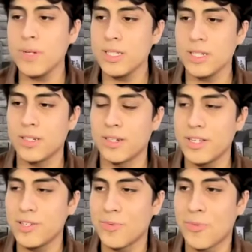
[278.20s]

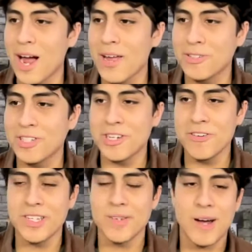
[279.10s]
is a wild
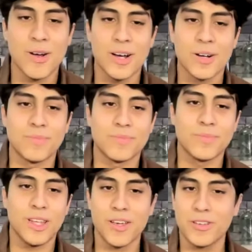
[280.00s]
series about,
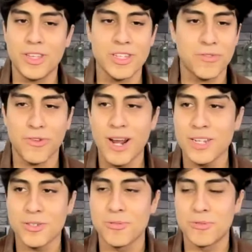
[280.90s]
like these
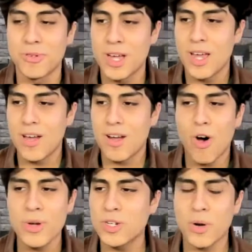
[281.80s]
friends who
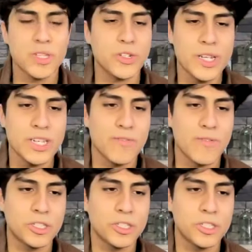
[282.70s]
always going on these crazy
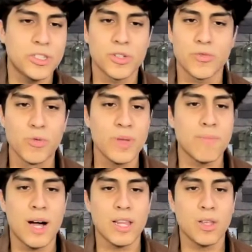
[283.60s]
adventures. There's Ruby and
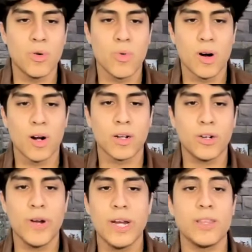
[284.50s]
Milo who are
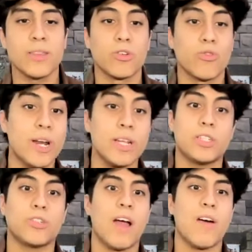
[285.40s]
creating the
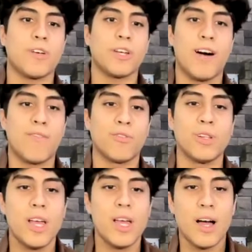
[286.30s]
greatest graphic novel.
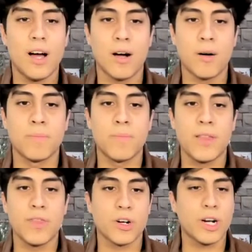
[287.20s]

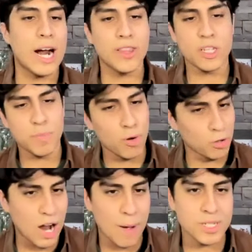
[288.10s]
And they're kind of these
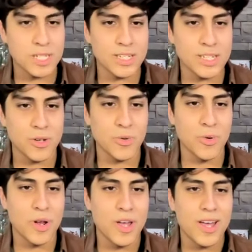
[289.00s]
polar opposites who
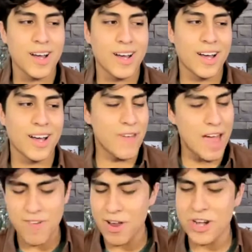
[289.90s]

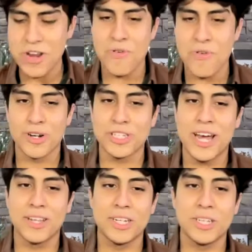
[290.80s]
have very different
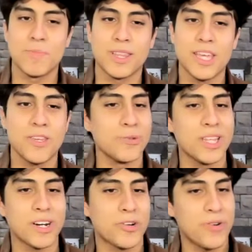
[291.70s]
personalities, but they use
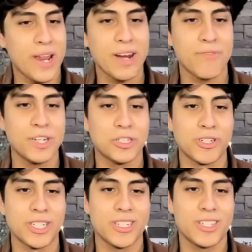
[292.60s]
their creative
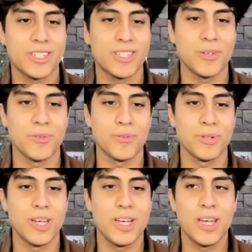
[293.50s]
interests to
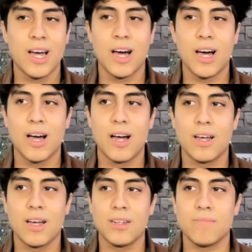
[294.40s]

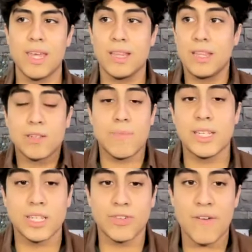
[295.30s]
make this
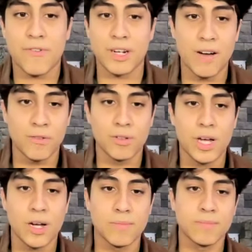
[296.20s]
amazing graphic novel.
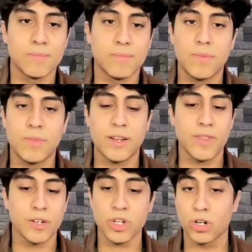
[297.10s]
Then
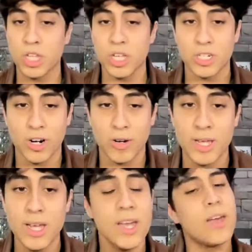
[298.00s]
there's Hurley and
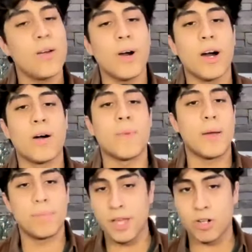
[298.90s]
Darby, I
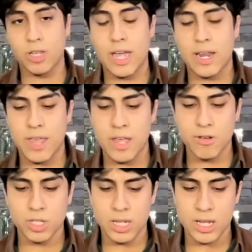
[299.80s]
play Hurley, and they
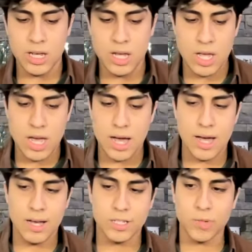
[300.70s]
usually
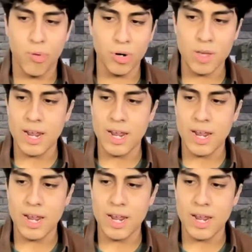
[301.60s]
support them in